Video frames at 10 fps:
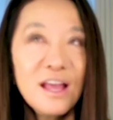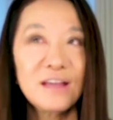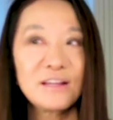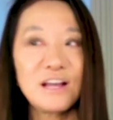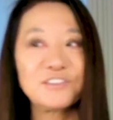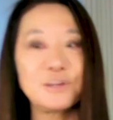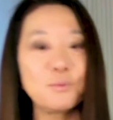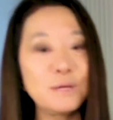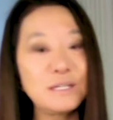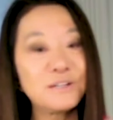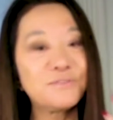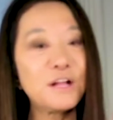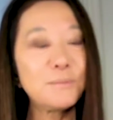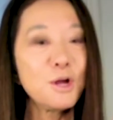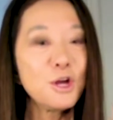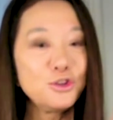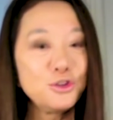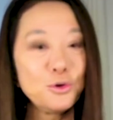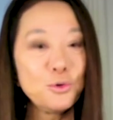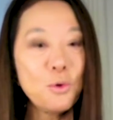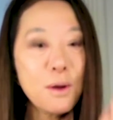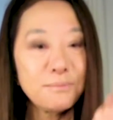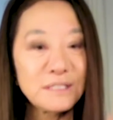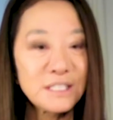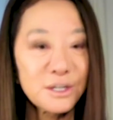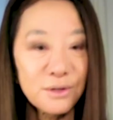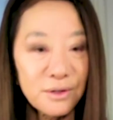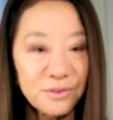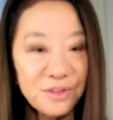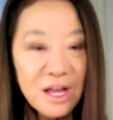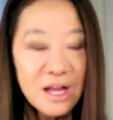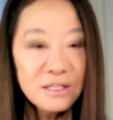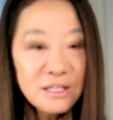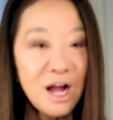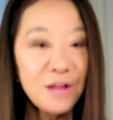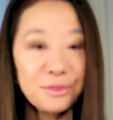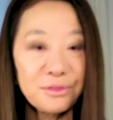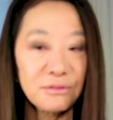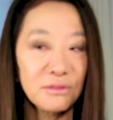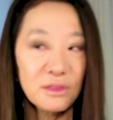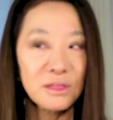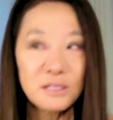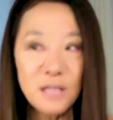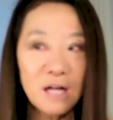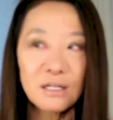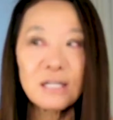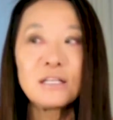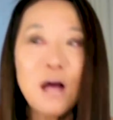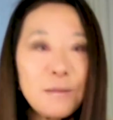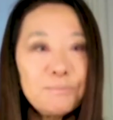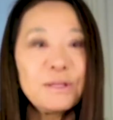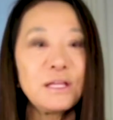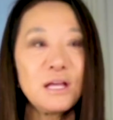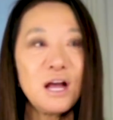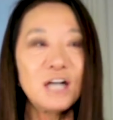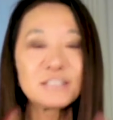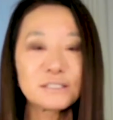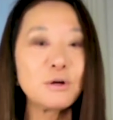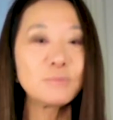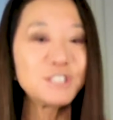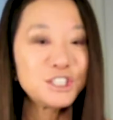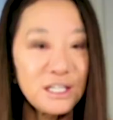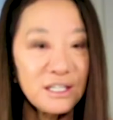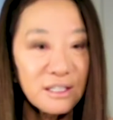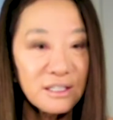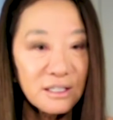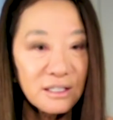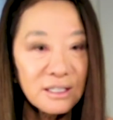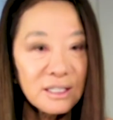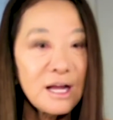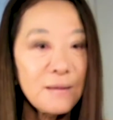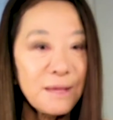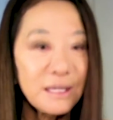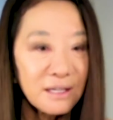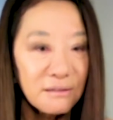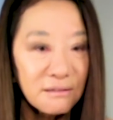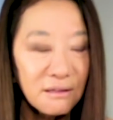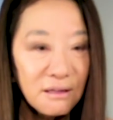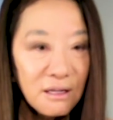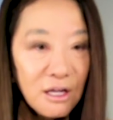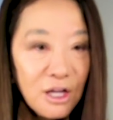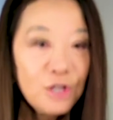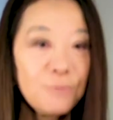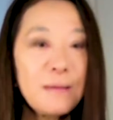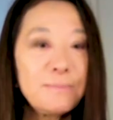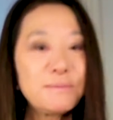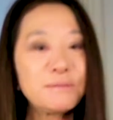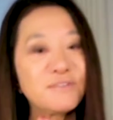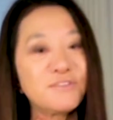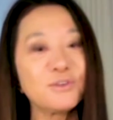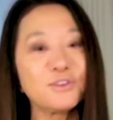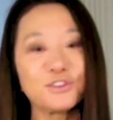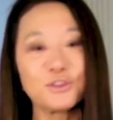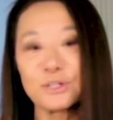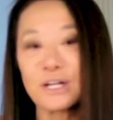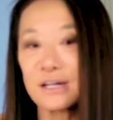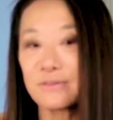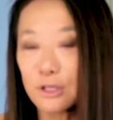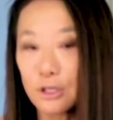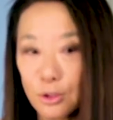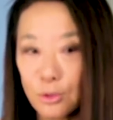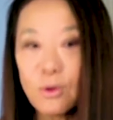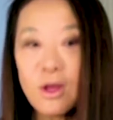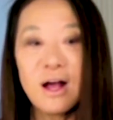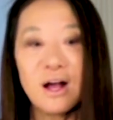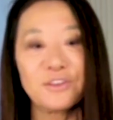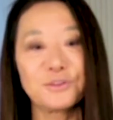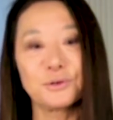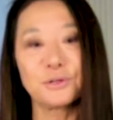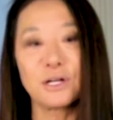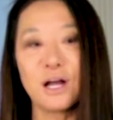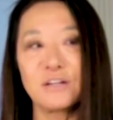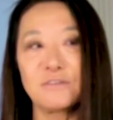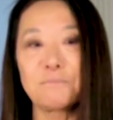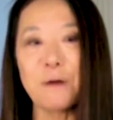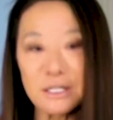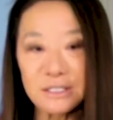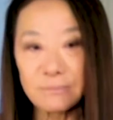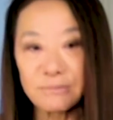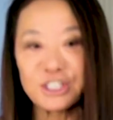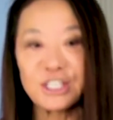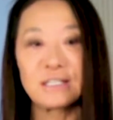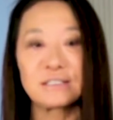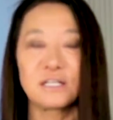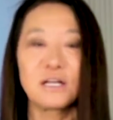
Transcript: And I said, when we develop new materials, cannot be, a sewing machine cannot make it. You may be able to have to use a certain kind of glue, a certain kind of bonding machines.